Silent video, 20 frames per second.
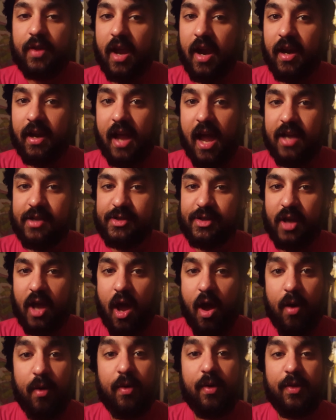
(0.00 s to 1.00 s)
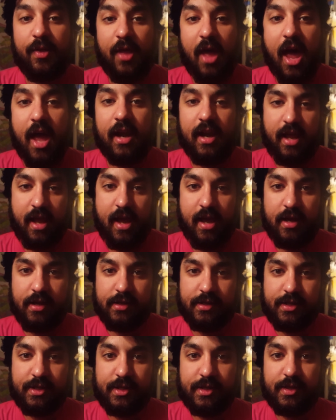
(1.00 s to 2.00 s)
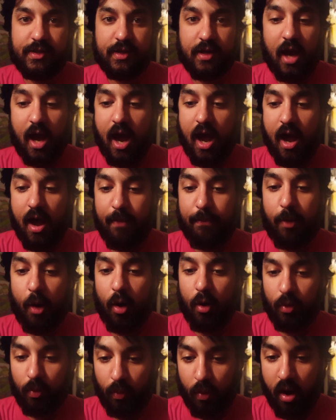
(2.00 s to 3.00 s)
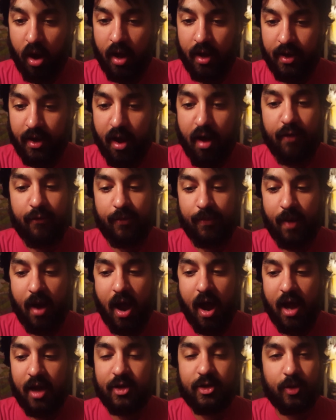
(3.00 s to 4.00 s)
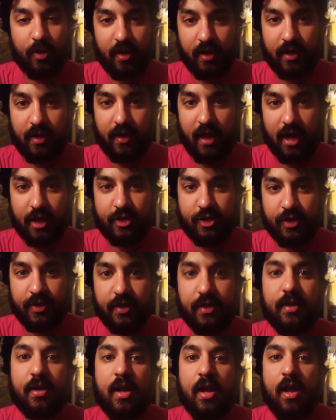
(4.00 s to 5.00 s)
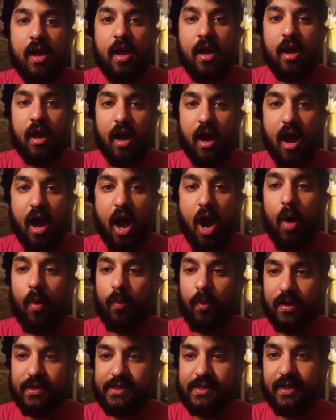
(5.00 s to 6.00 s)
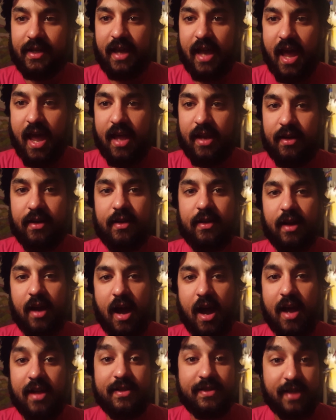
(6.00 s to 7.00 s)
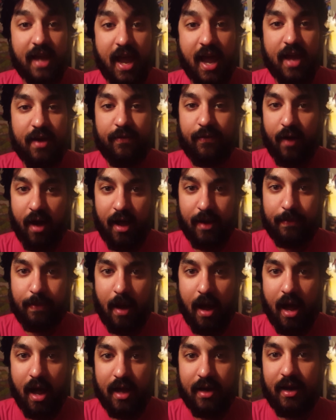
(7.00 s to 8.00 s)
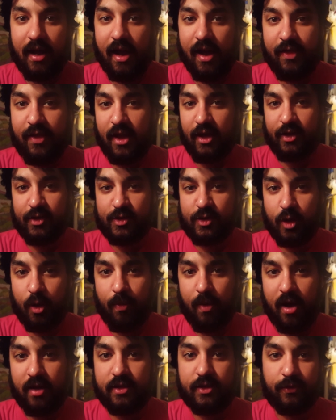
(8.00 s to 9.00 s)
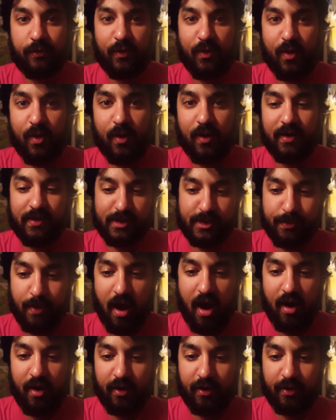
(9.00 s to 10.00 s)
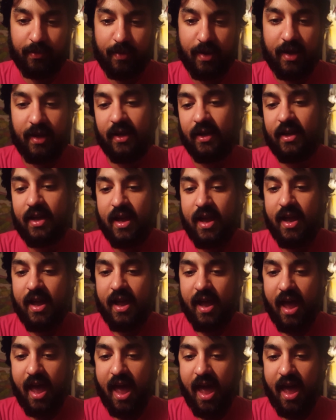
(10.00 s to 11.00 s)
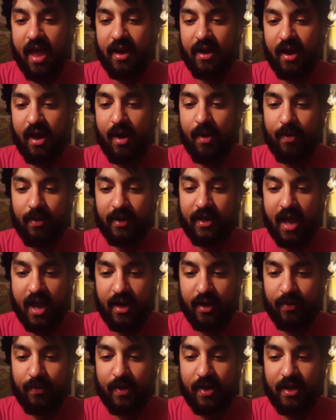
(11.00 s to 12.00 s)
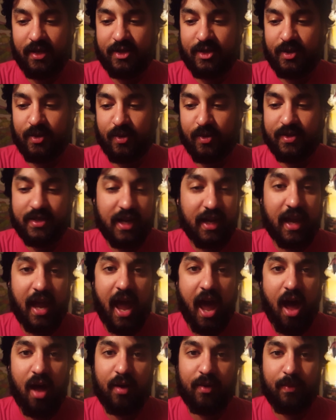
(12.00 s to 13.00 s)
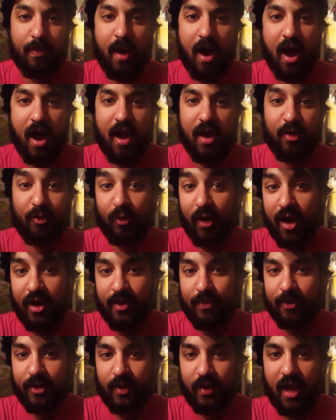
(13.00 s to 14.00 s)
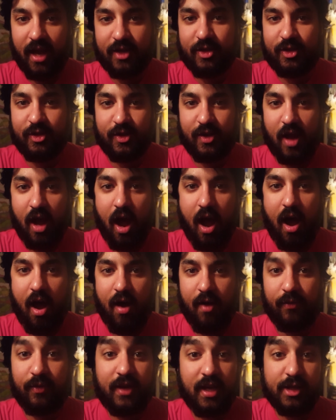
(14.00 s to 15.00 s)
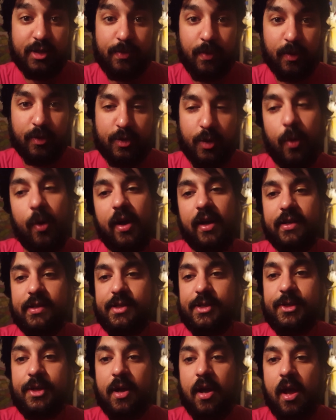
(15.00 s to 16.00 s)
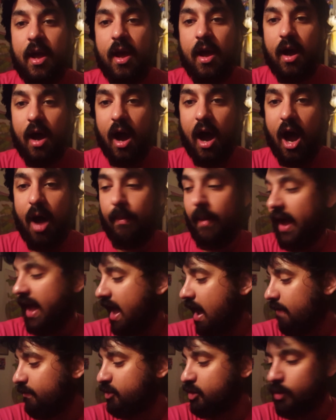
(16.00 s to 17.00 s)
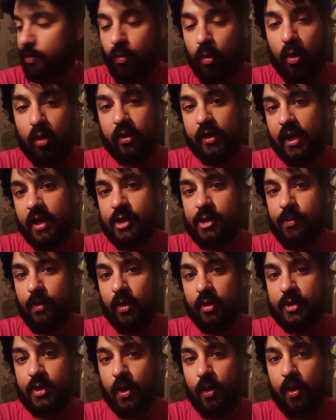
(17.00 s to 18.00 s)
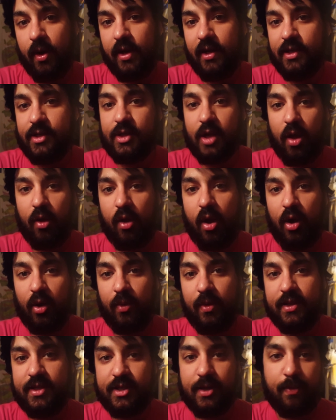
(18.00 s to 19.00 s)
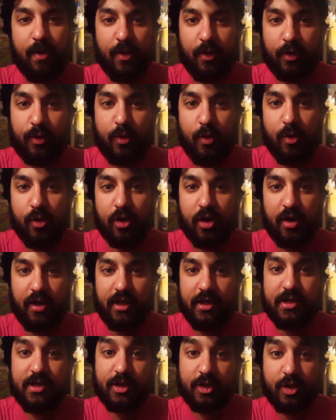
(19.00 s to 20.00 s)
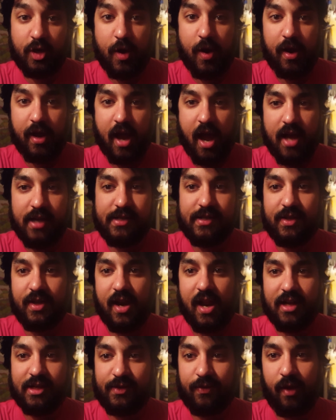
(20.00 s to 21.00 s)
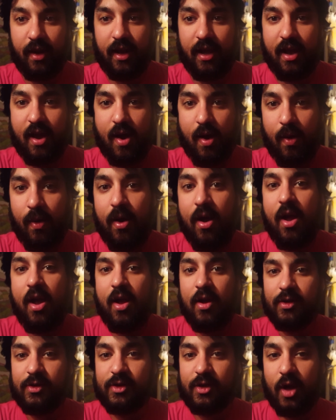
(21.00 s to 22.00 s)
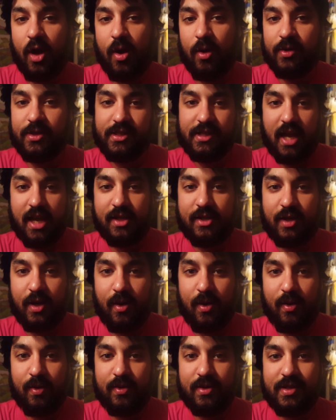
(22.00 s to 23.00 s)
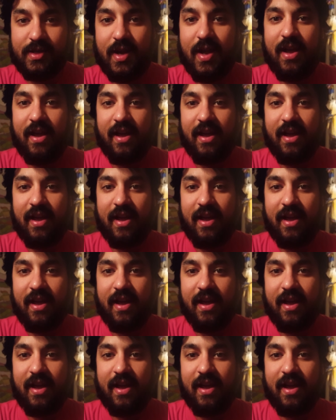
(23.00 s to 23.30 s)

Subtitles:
there you guys go. That is part one of my toy collection. Once again, Dan of Odd Pod, thank you so much for inspiring me and getting me to dig out my random collection of kids' meal toys. I have some more kids' meal toys along with some other cool goodies to show you guys in the next video. So stay tuned,